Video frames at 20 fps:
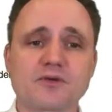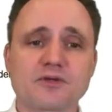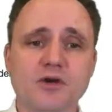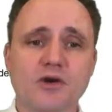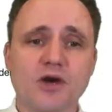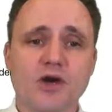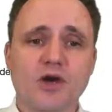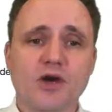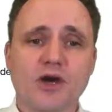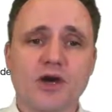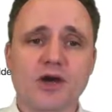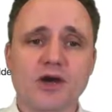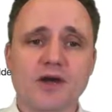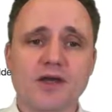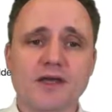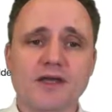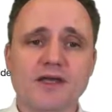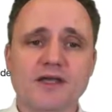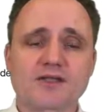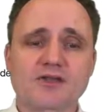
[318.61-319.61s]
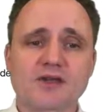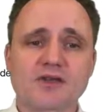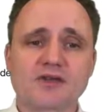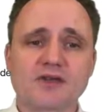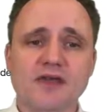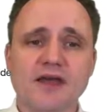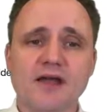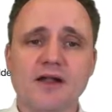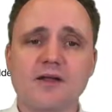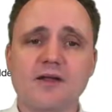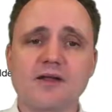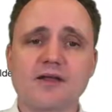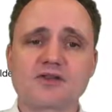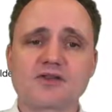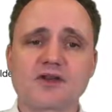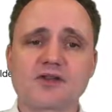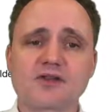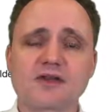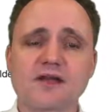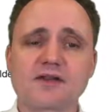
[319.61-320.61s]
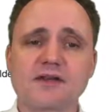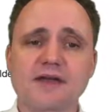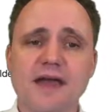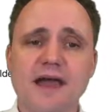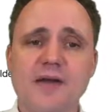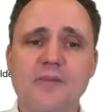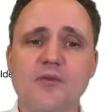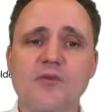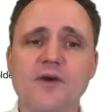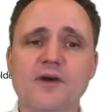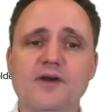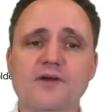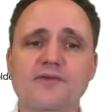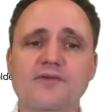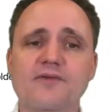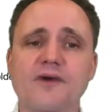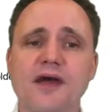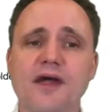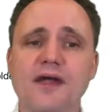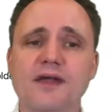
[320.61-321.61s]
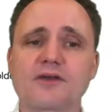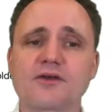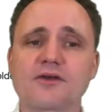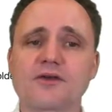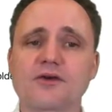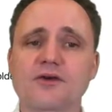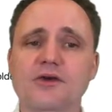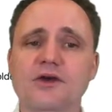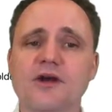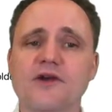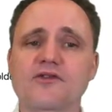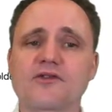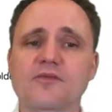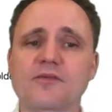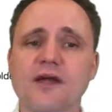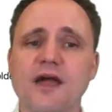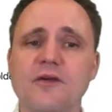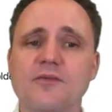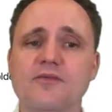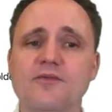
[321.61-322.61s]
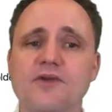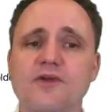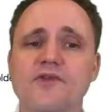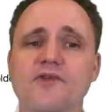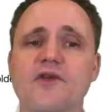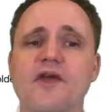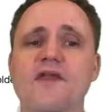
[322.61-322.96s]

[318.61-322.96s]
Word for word: So it's going to tell the app where to find your custom libraries,